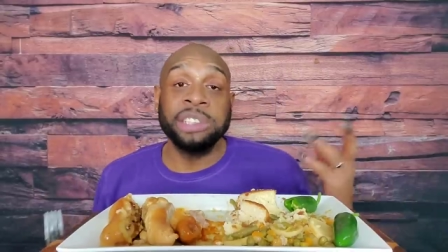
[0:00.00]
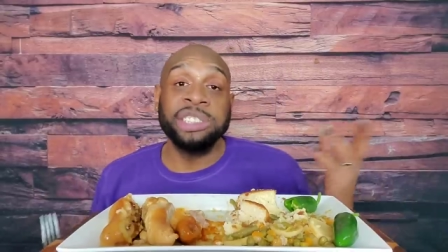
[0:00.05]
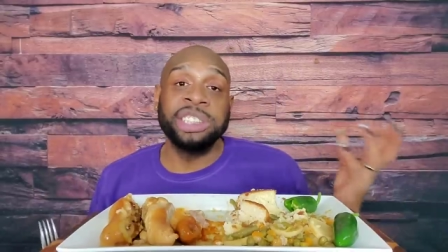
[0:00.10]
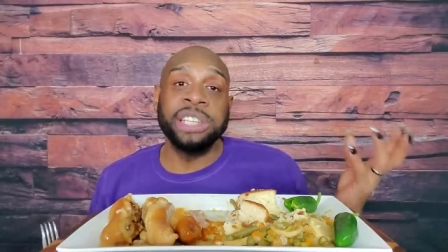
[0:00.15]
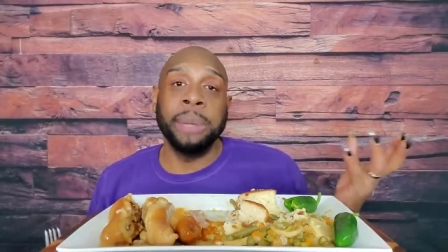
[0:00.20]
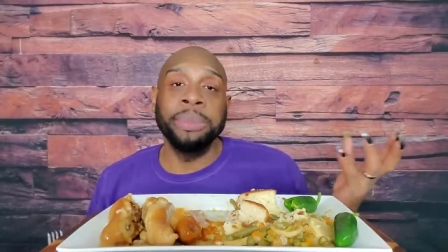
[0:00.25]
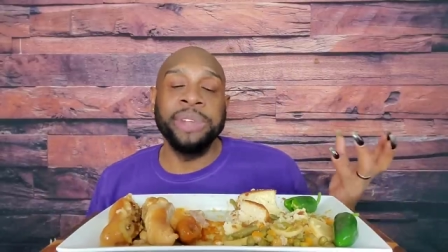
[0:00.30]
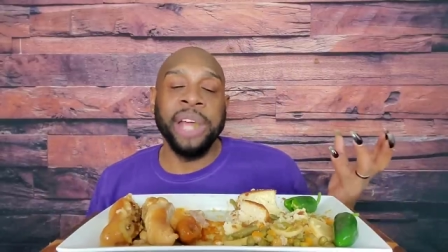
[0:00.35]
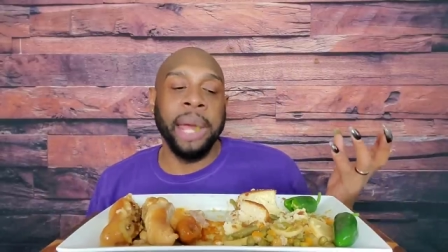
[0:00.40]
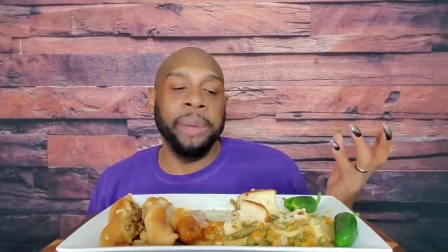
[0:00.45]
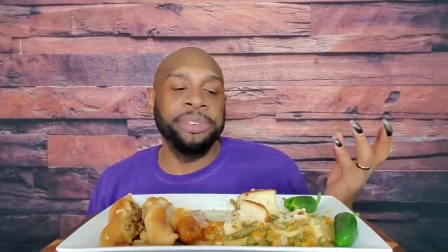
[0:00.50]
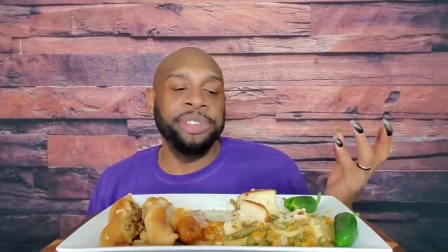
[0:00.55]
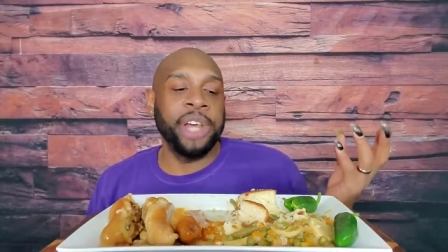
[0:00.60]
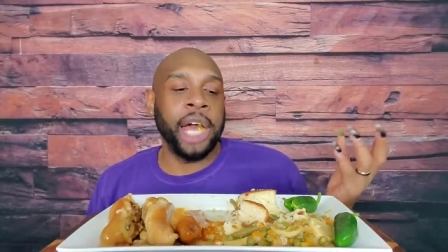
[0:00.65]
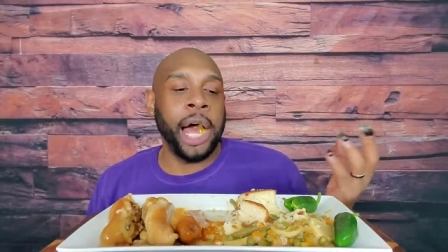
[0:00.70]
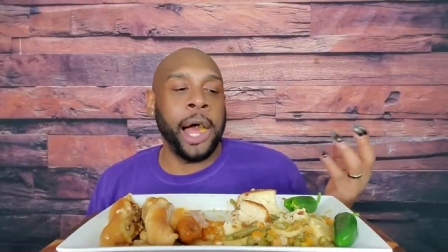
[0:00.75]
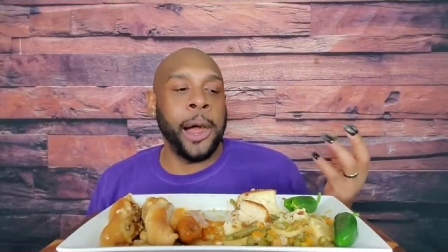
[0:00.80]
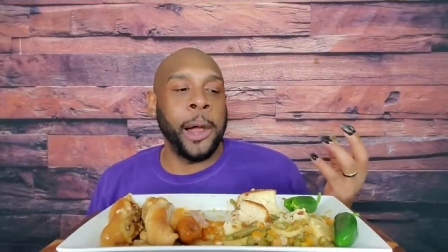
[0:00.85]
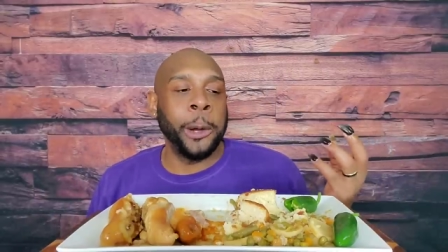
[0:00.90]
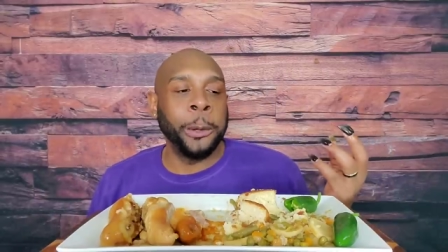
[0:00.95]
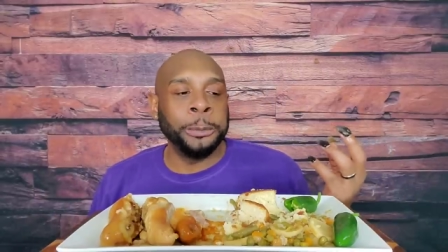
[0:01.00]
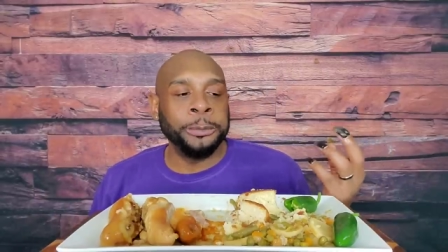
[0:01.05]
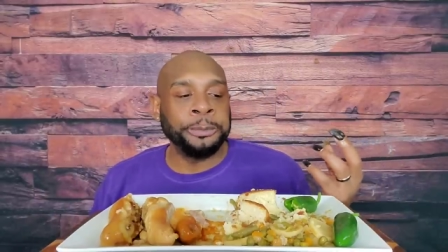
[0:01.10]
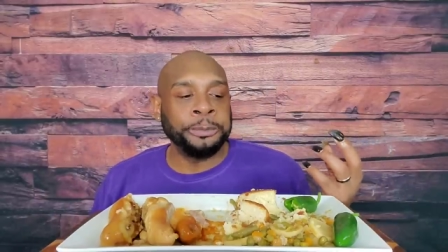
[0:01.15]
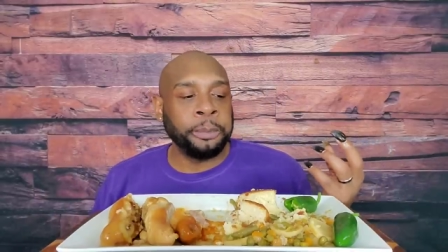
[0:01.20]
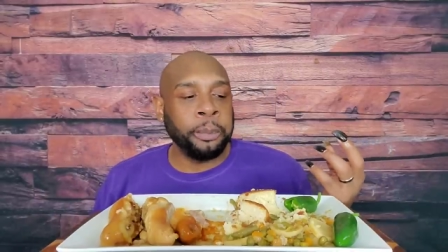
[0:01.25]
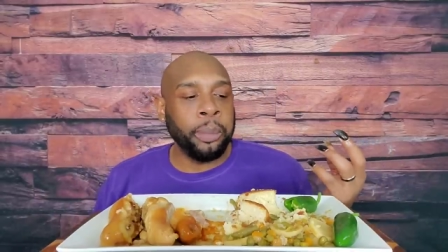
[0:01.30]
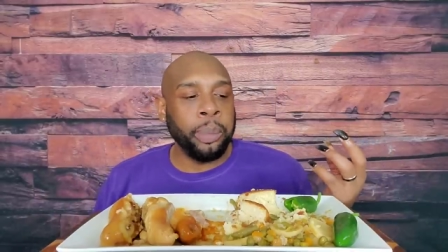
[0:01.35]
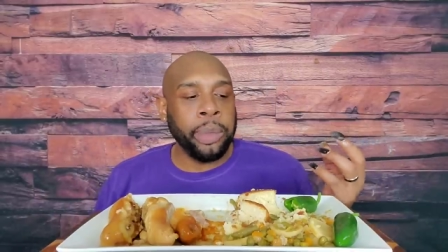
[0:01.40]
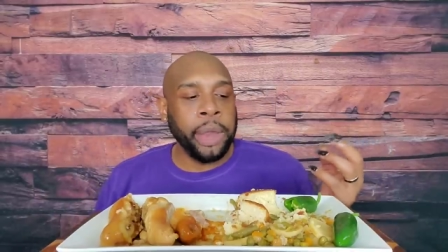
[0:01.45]
Sometimes, y'all,
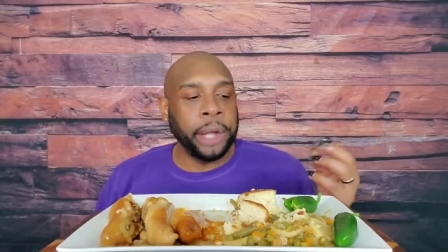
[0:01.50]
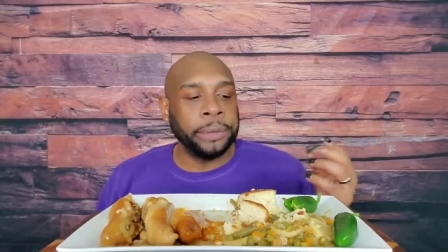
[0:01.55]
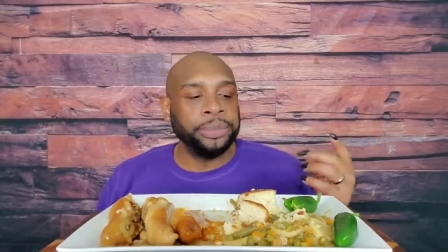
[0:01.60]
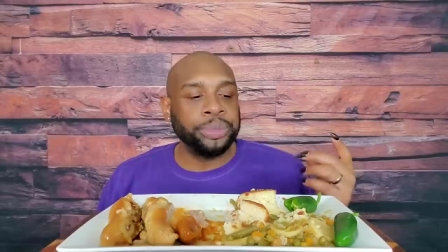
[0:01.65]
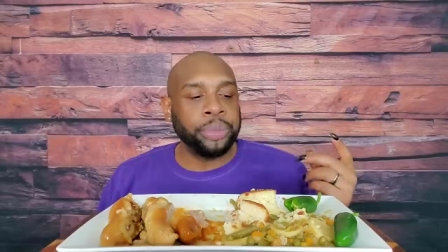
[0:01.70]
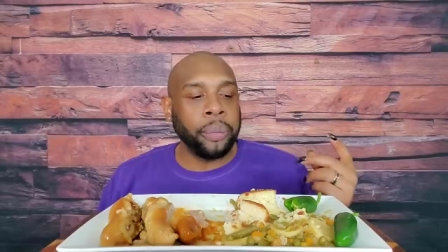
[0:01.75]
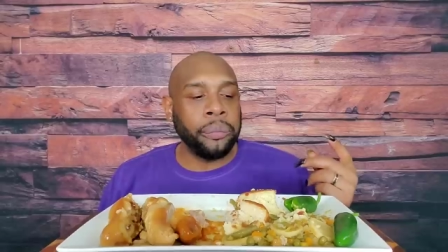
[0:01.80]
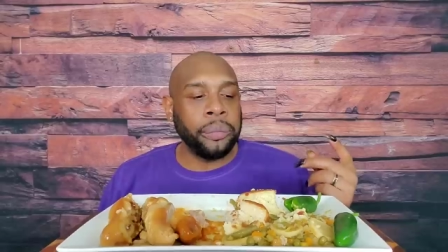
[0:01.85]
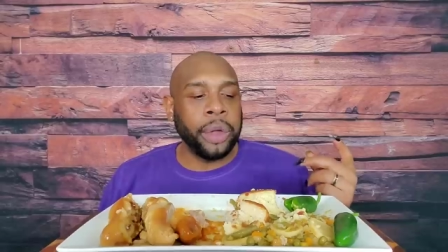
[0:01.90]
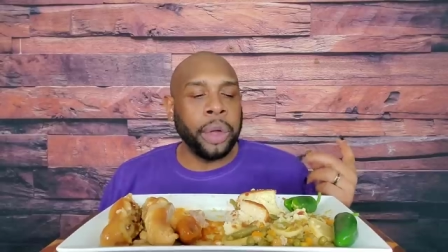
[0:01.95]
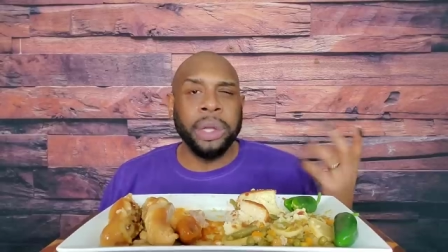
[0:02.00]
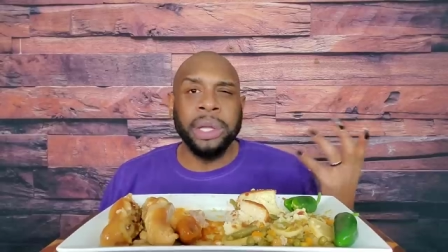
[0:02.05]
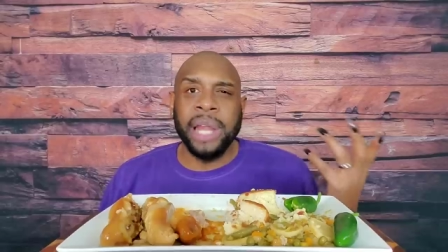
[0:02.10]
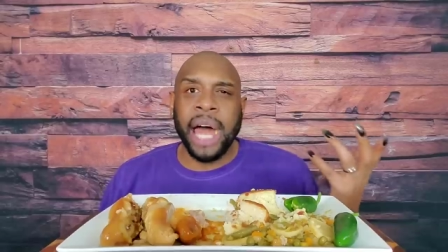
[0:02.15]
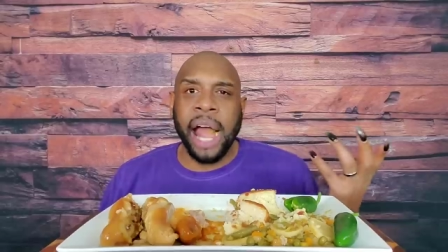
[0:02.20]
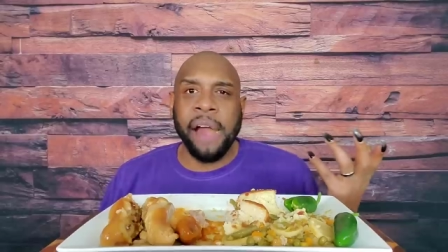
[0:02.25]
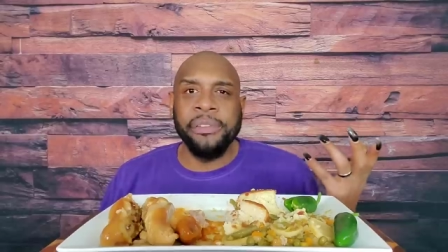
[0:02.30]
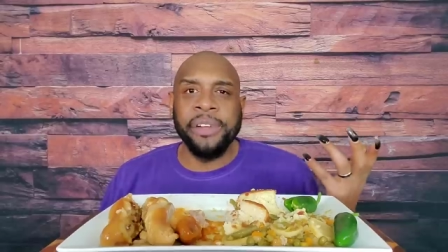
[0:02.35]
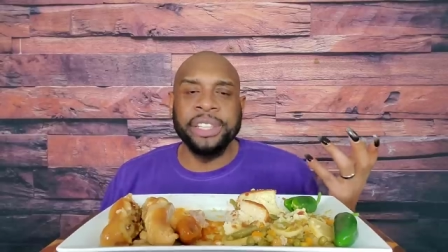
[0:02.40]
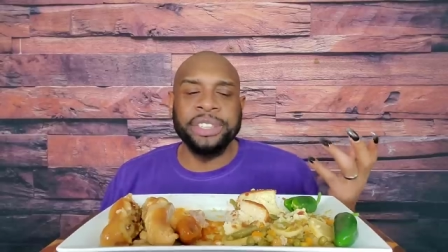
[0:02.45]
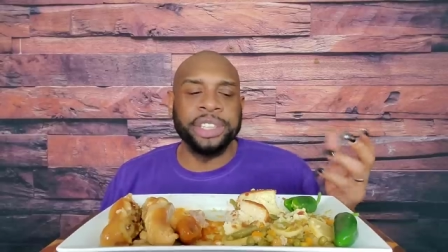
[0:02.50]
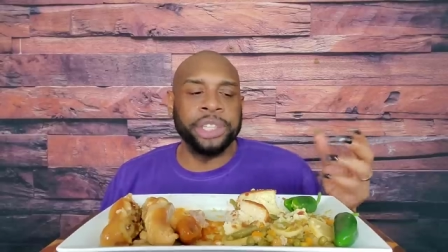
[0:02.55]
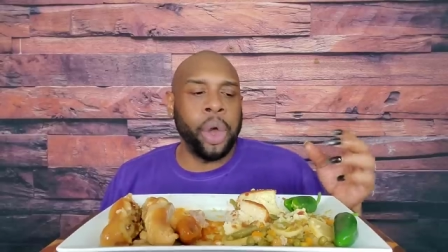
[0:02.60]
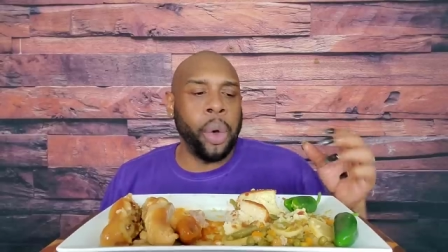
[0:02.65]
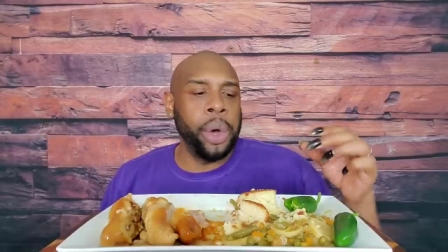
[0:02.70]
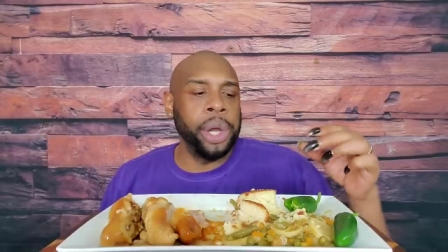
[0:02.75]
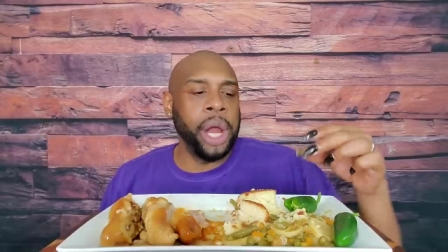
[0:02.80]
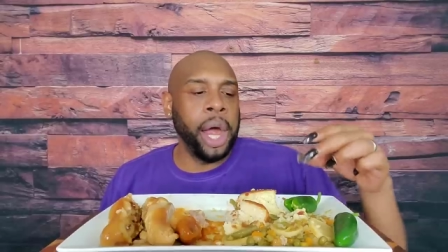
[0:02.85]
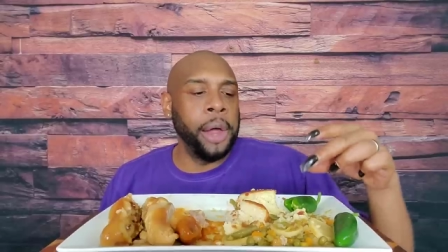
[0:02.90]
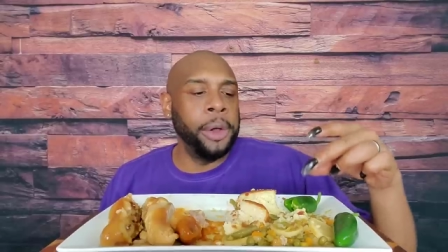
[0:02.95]
life gets
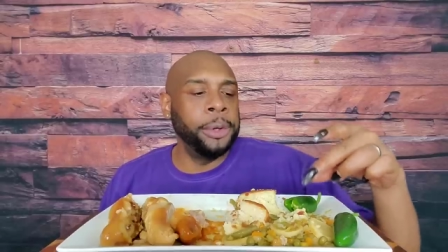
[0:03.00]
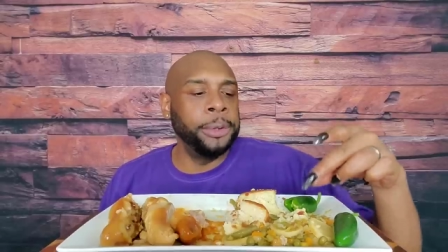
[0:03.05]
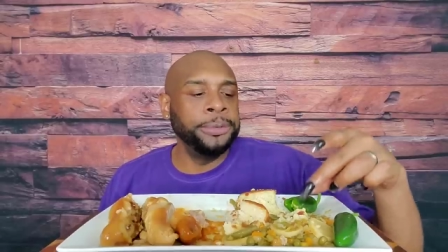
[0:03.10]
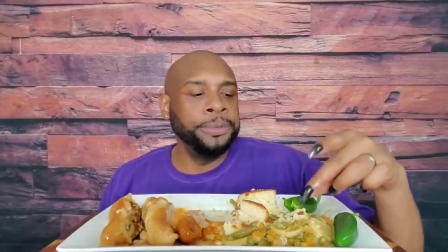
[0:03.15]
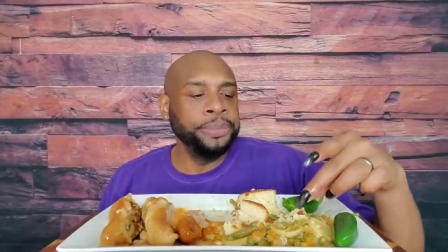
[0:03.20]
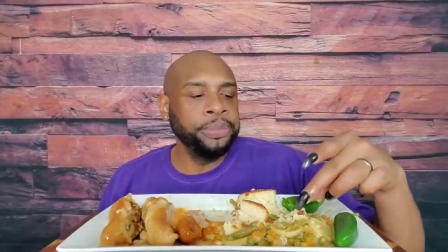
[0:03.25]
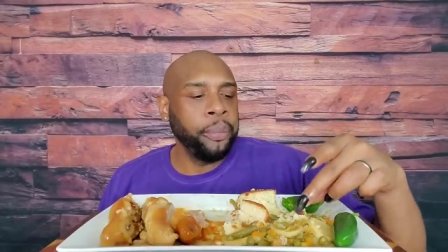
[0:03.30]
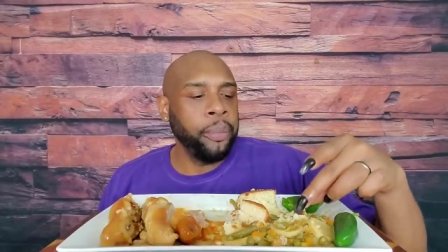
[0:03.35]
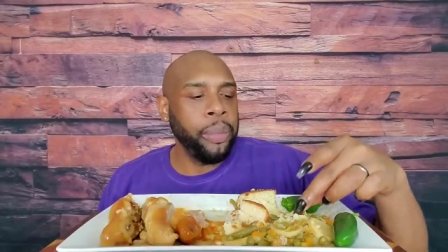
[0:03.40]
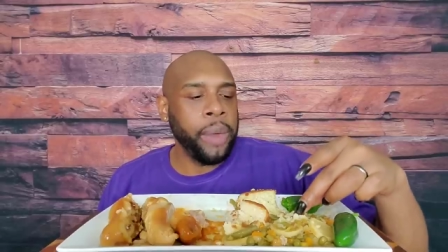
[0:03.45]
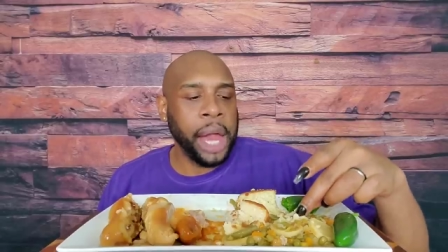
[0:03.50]
going on.